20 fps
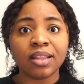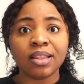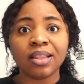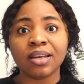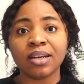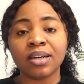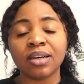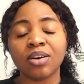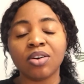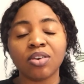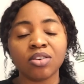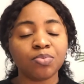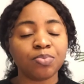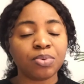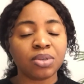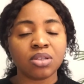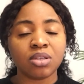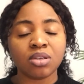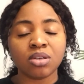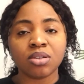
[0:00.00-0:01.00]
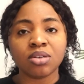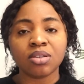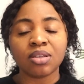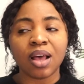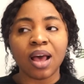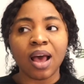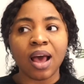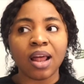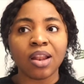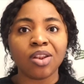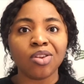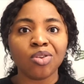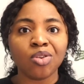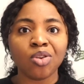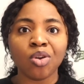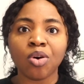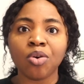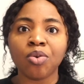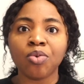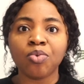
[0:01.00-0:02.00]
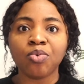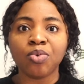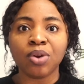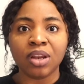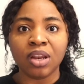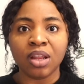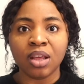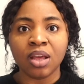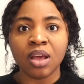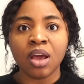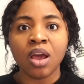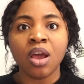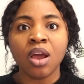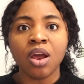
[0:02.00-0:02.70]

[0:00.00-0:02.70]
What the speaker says: the hospitals are not really